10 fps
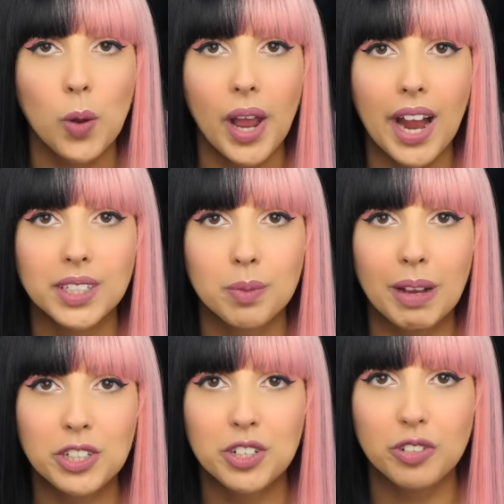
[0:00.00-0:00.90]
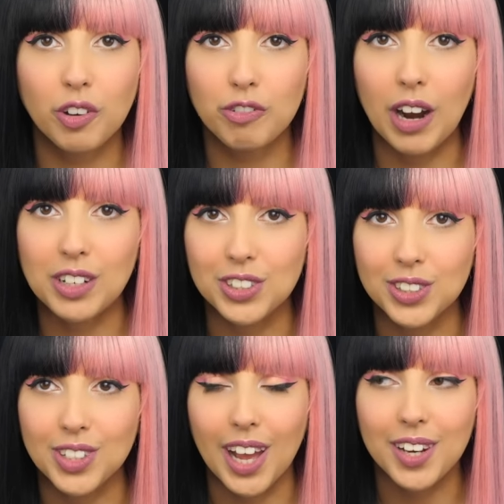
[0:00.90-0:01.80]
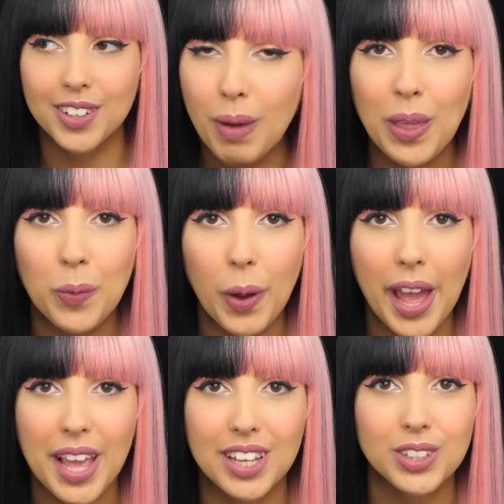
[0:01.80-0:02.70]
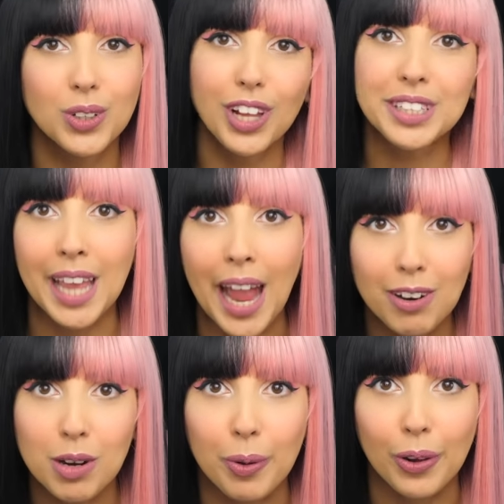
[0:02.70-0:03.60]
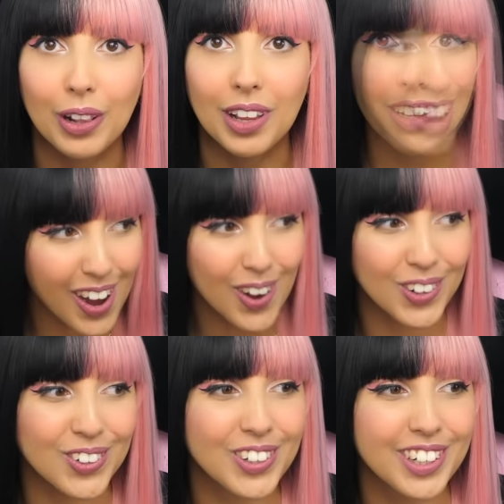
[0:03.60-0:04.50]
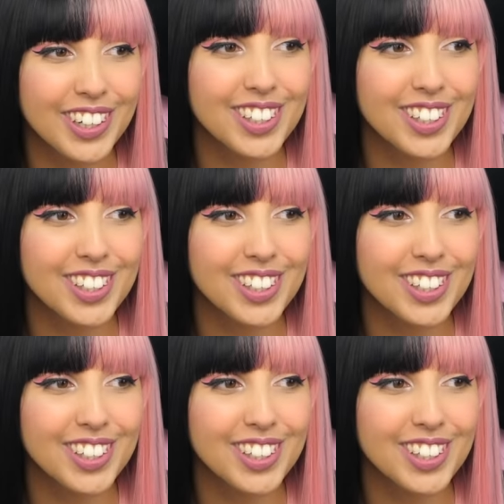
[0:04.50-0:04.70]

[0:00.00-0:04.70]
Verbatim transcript: Oh, nice. Imagine if your friend just said, by the way, you look terrible. Oh,